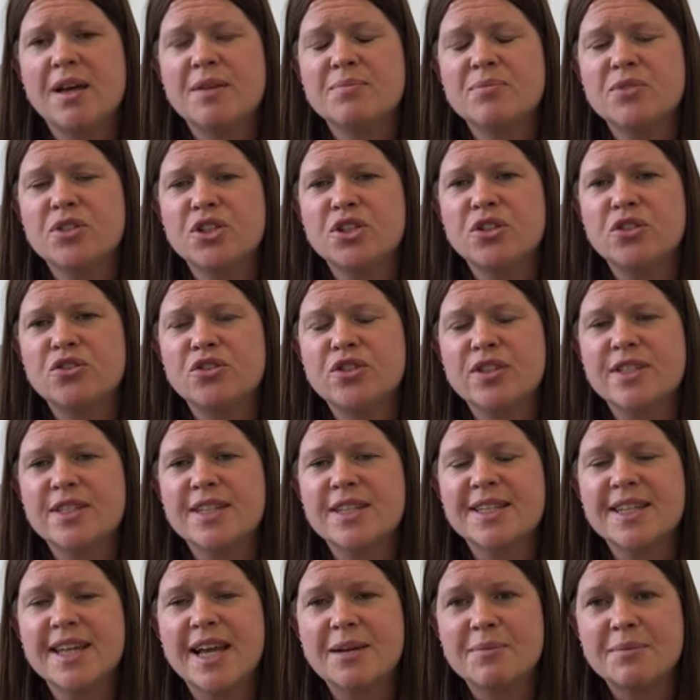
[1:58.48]
children's
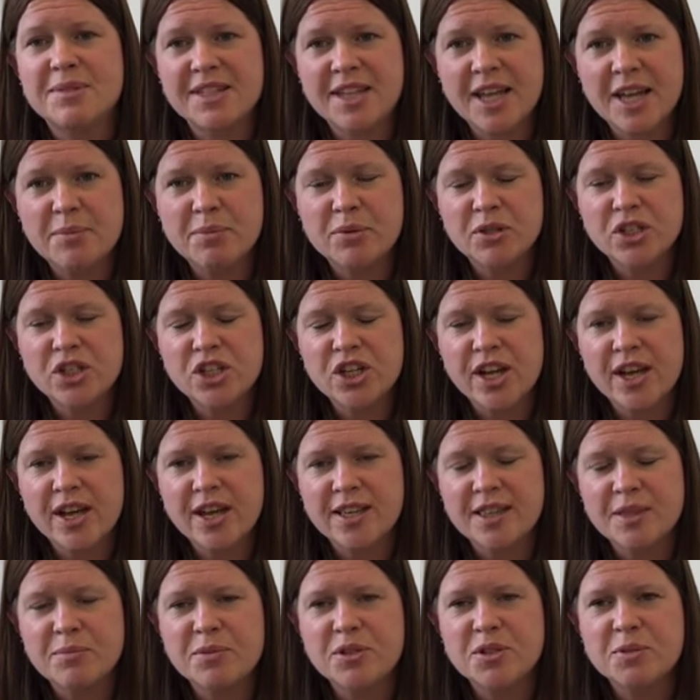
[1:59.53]
times tables
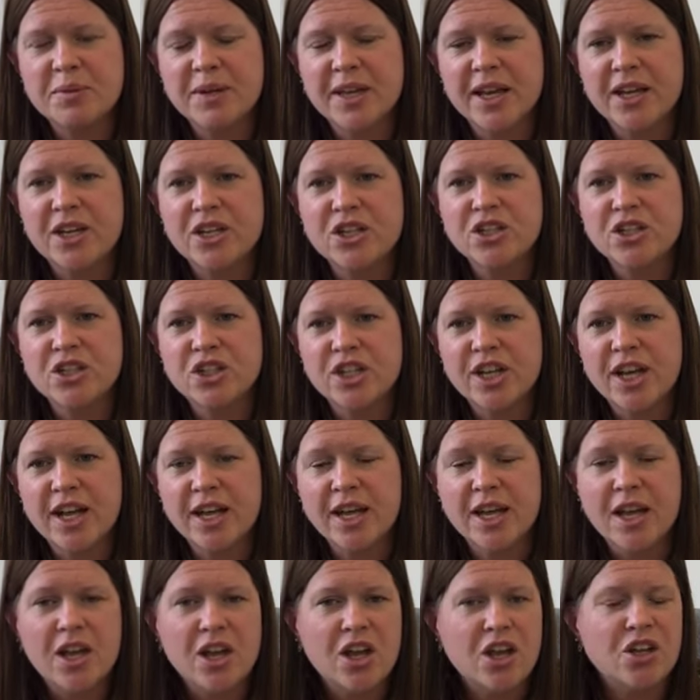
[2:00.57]
check, the multiplication
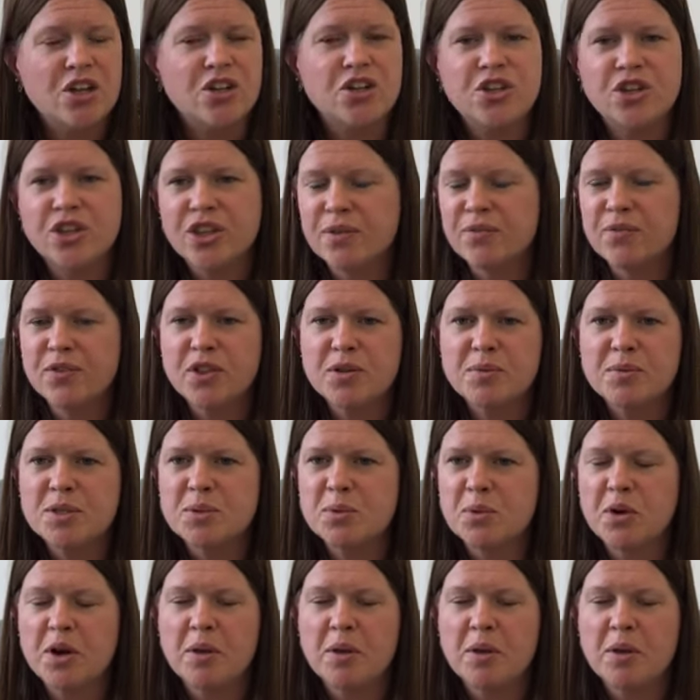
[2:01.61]
check. Nothing for them to worry